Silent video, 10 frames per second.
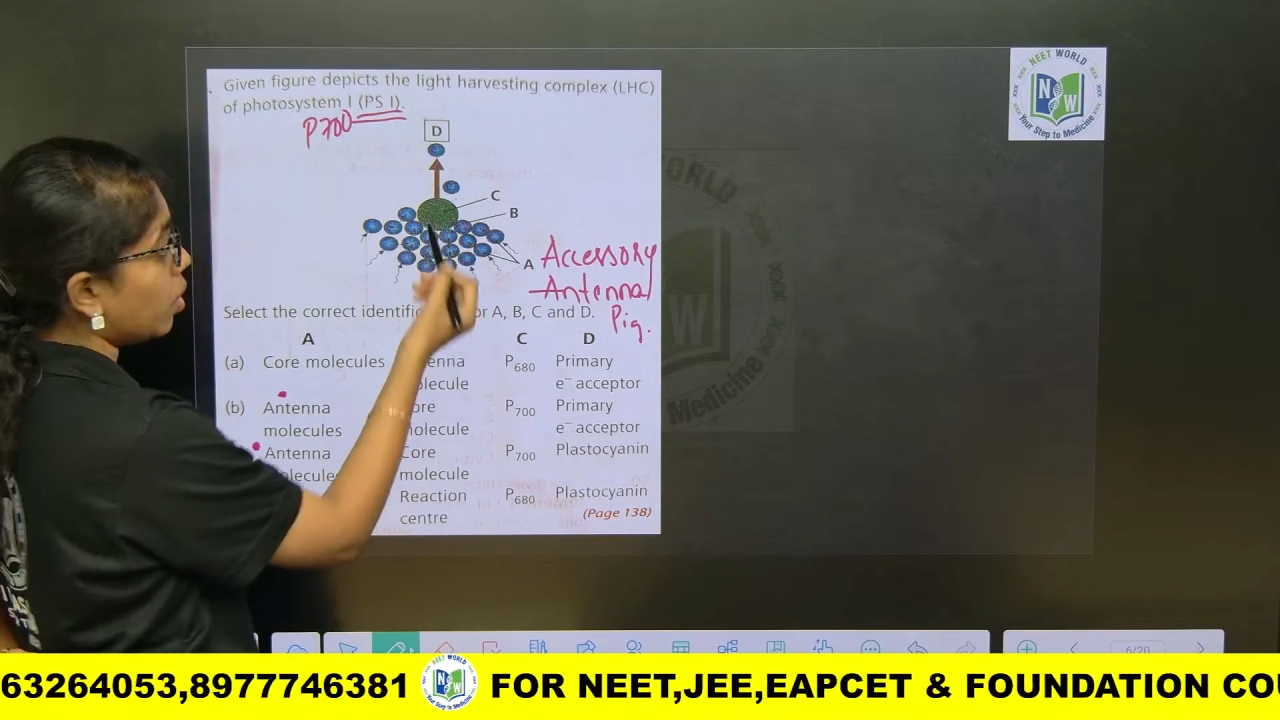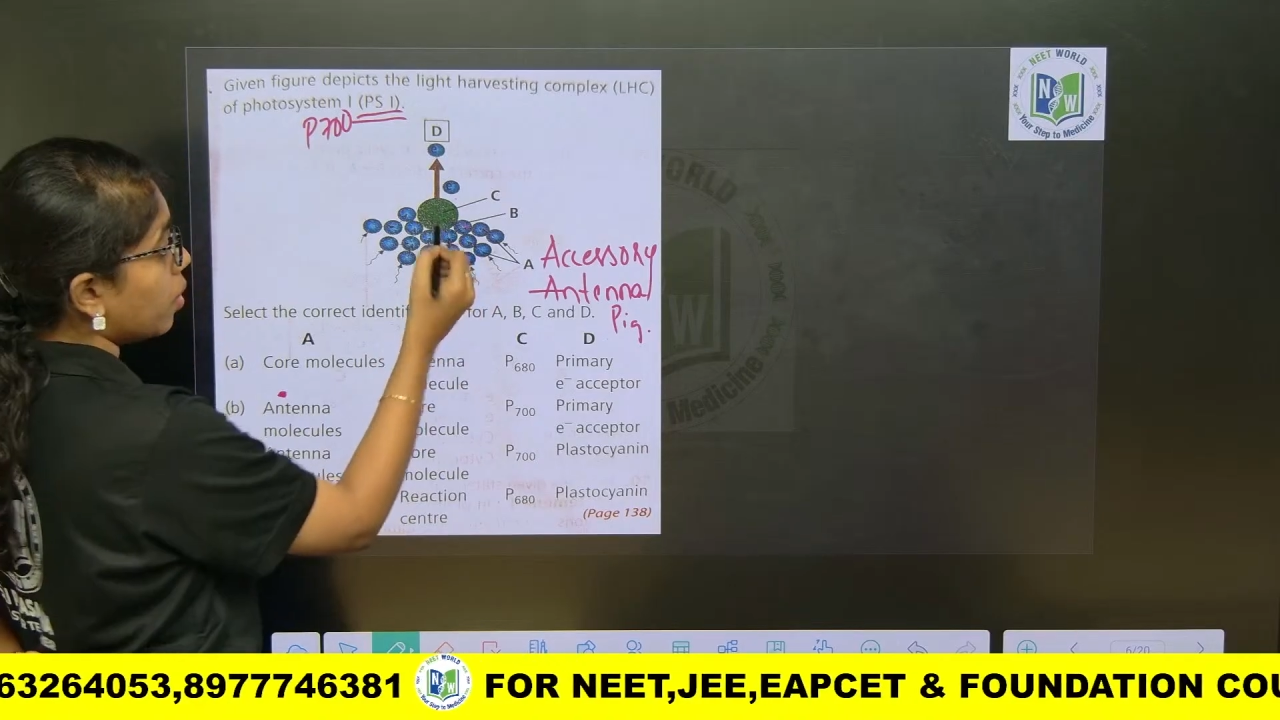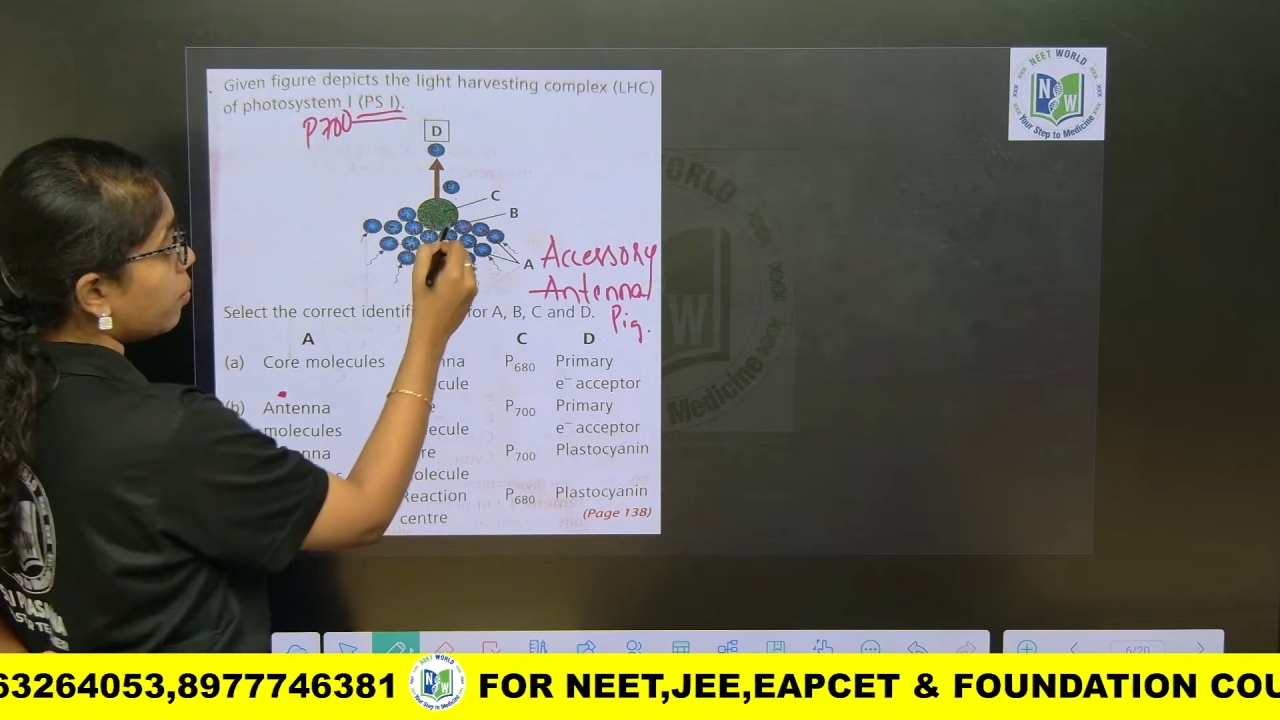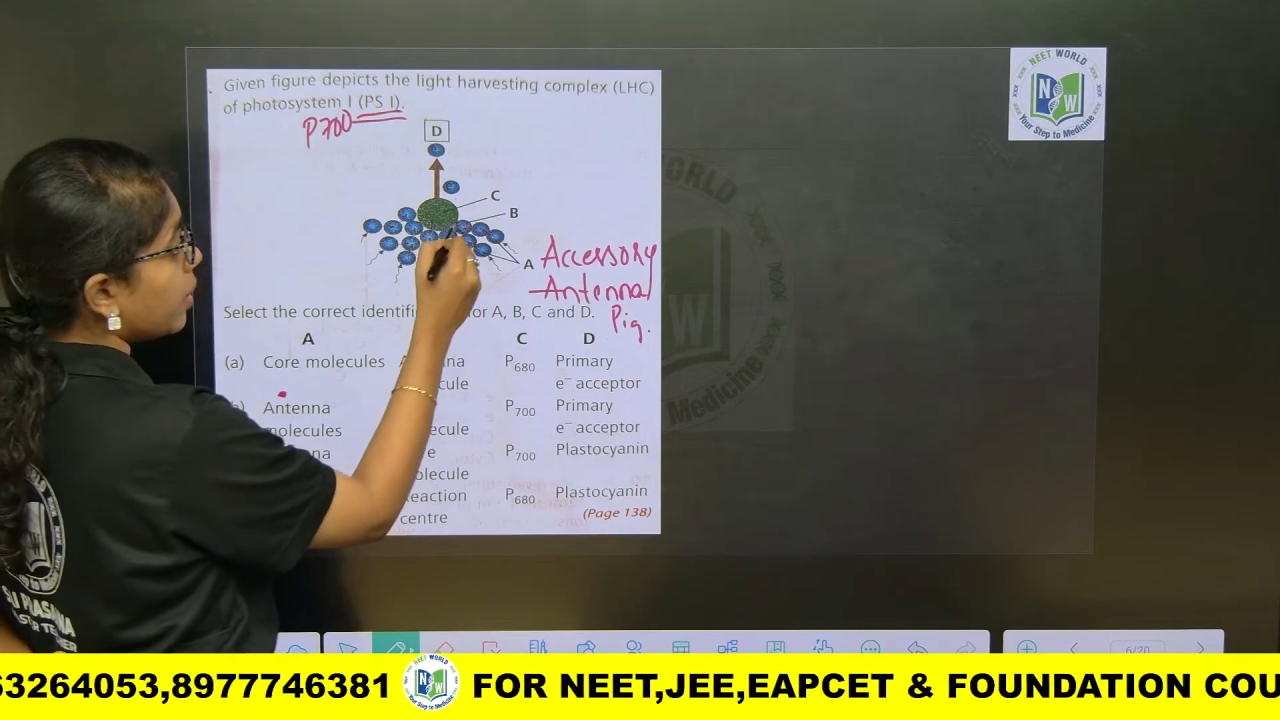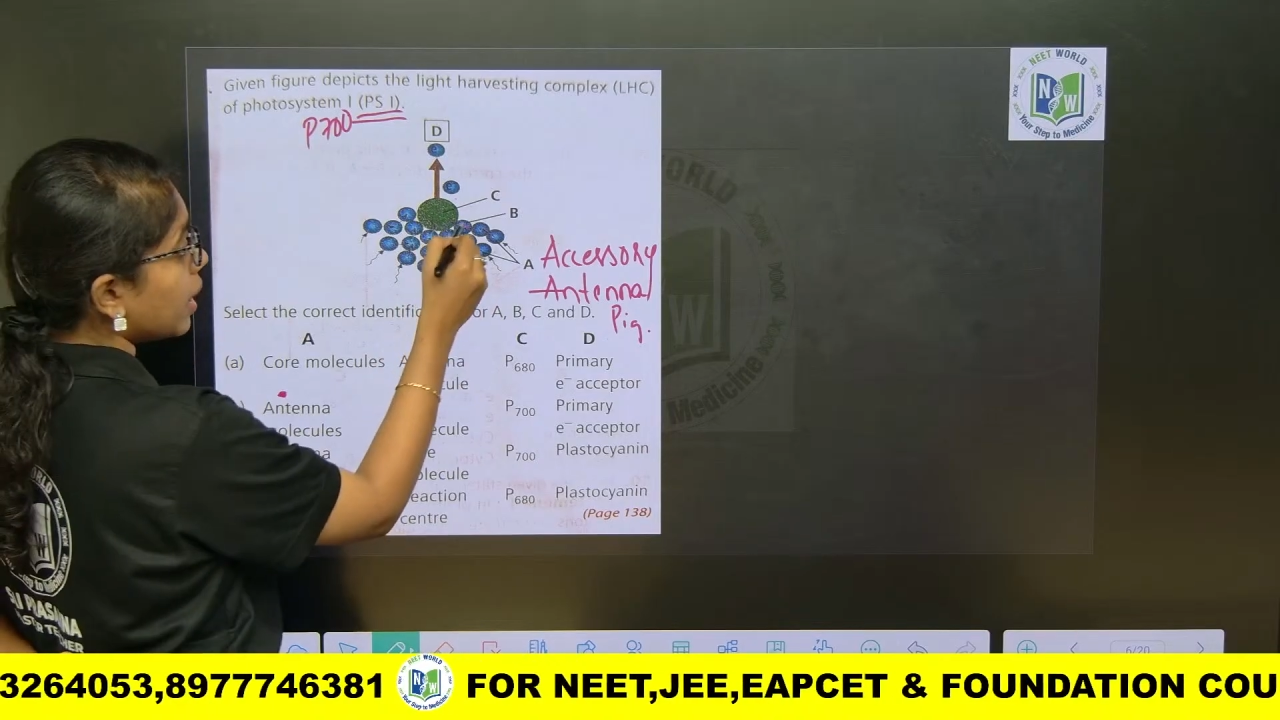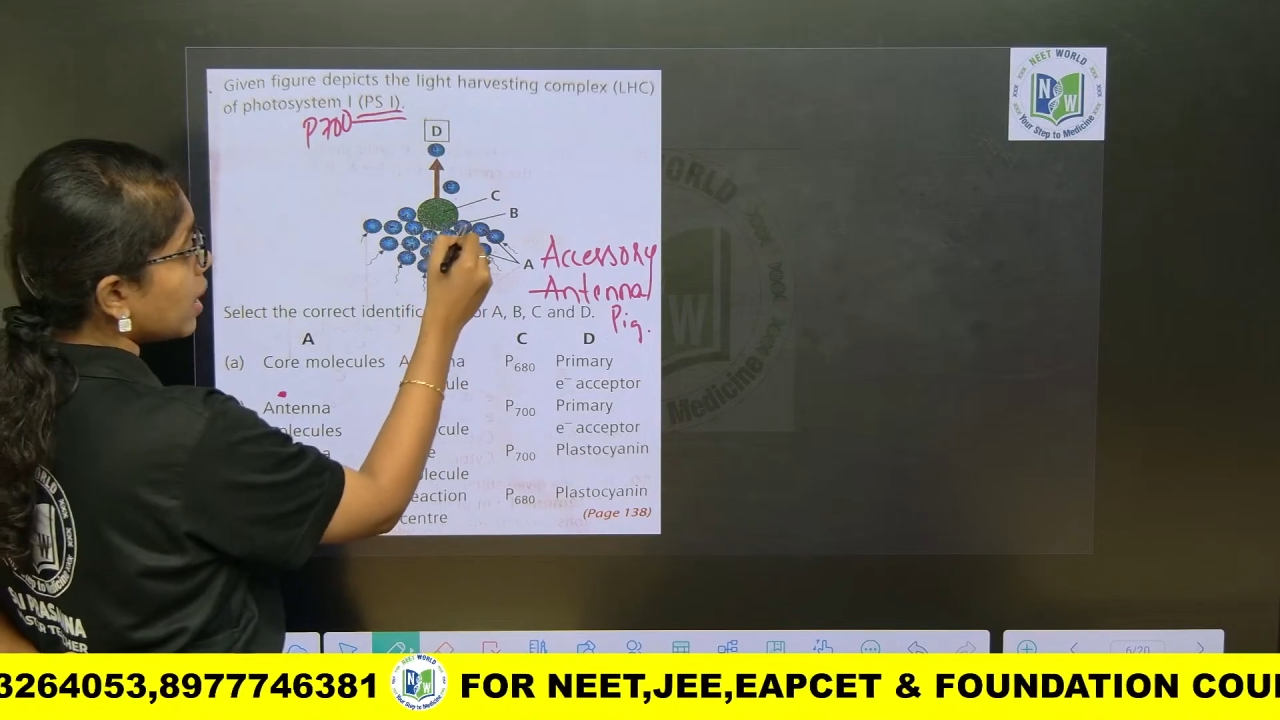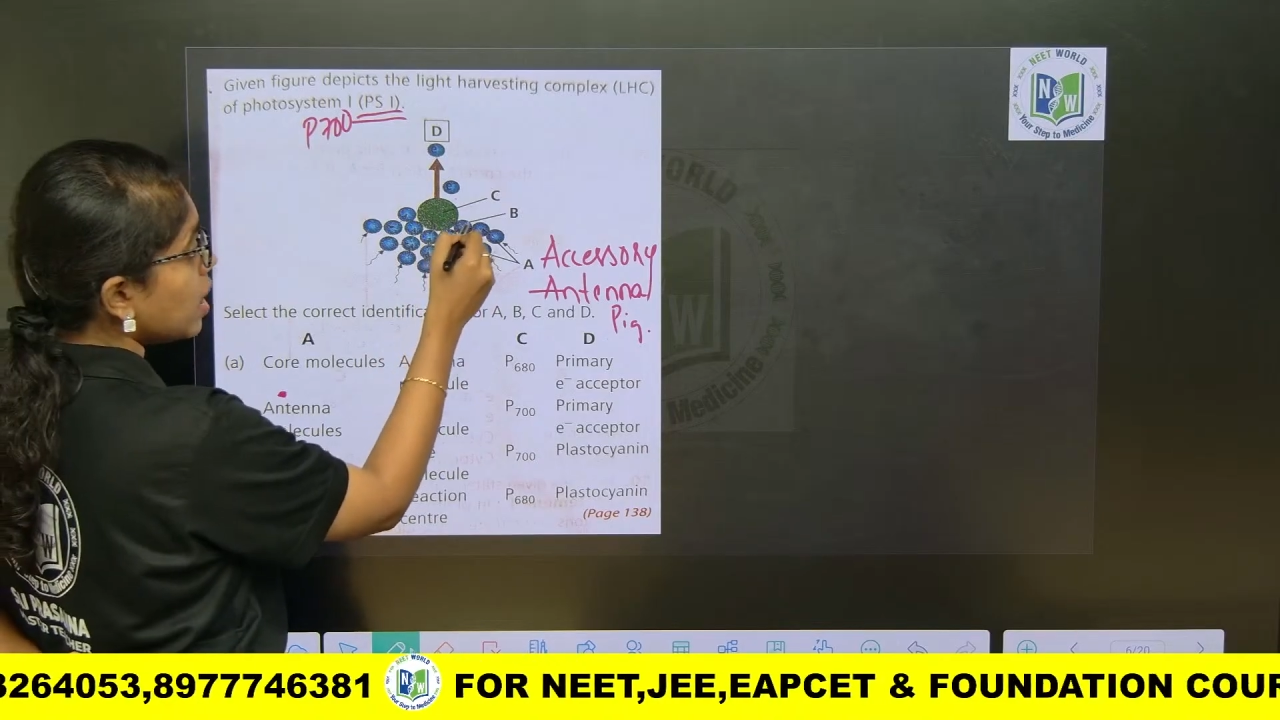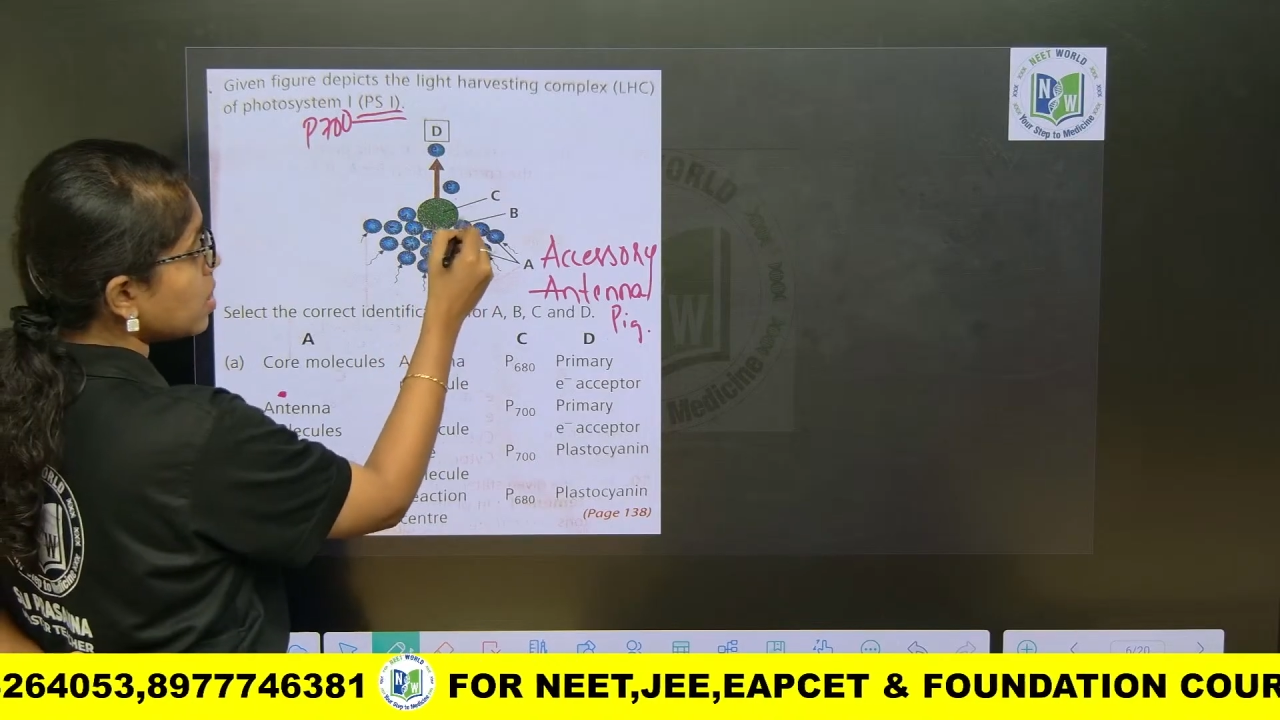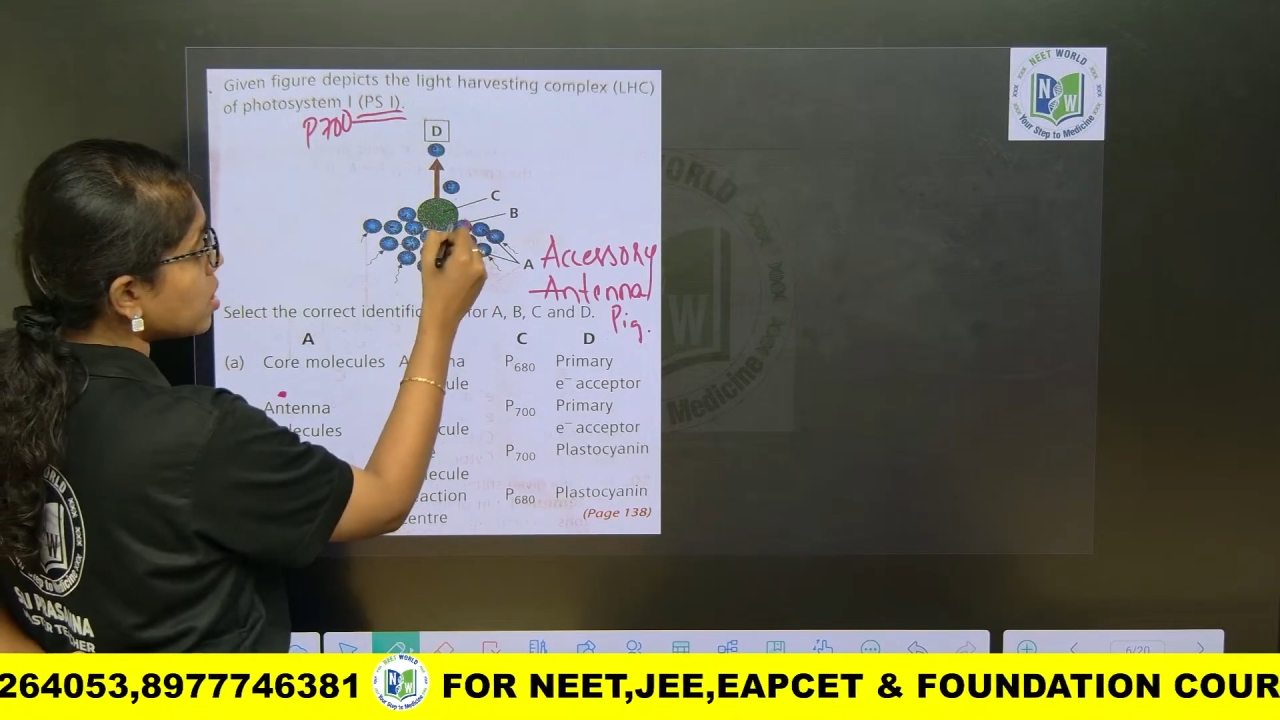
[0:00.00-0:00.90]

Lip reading: B is